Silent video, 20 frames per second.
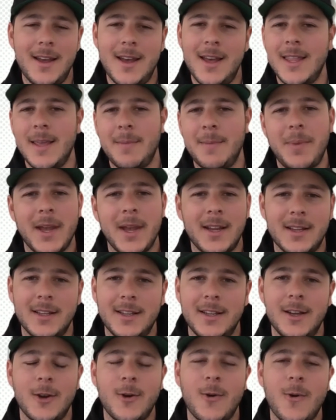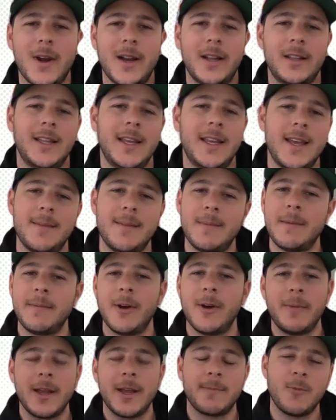They pick accordingly. Maybe I'll
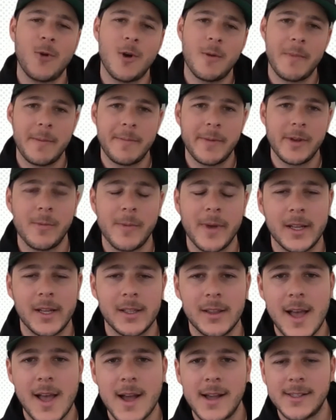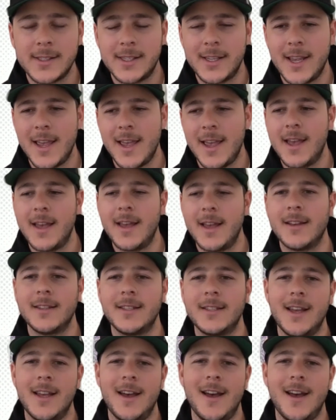make more, maybe I'll make less, and